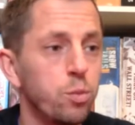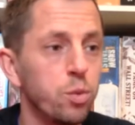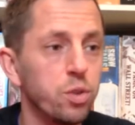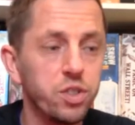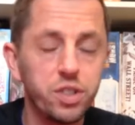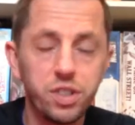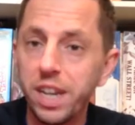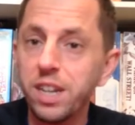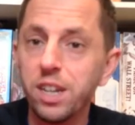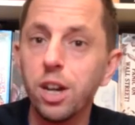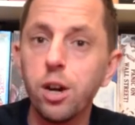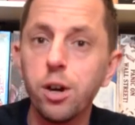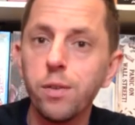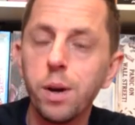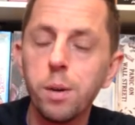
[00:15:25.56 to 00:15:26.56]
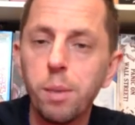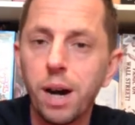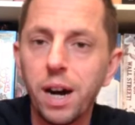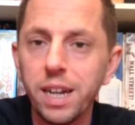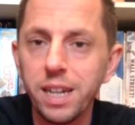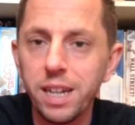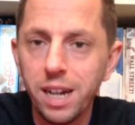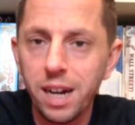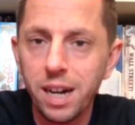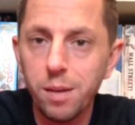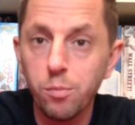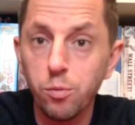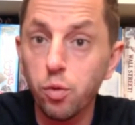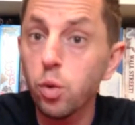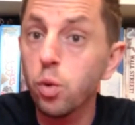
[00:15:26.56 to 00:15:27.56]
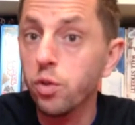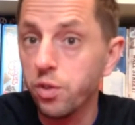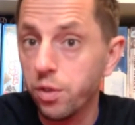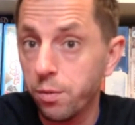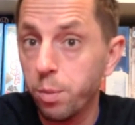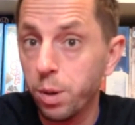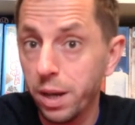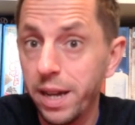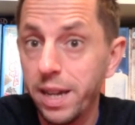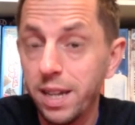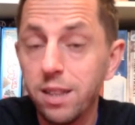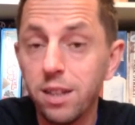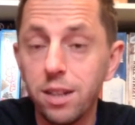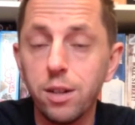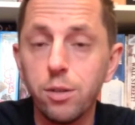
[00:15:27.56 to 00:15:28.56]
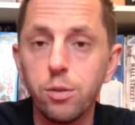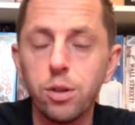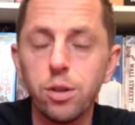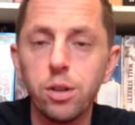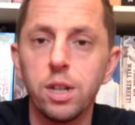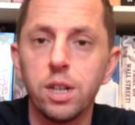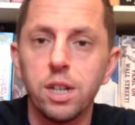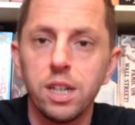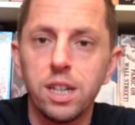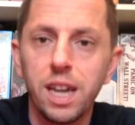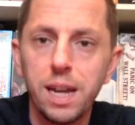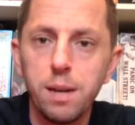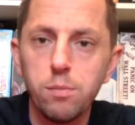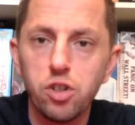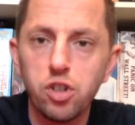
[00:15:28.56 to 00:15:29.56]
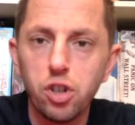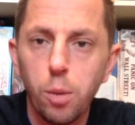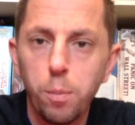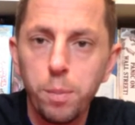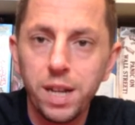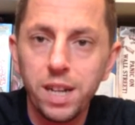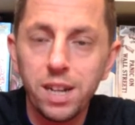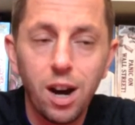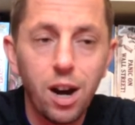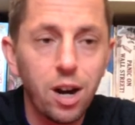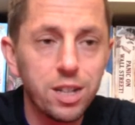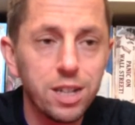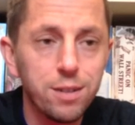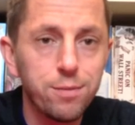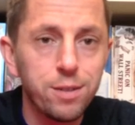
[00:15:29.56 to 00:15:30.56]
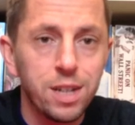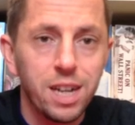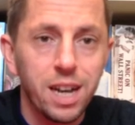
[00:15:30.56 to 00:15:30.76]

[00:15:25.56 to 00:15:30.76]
was taken over by Rules of Play, the local game shop in Cardiff,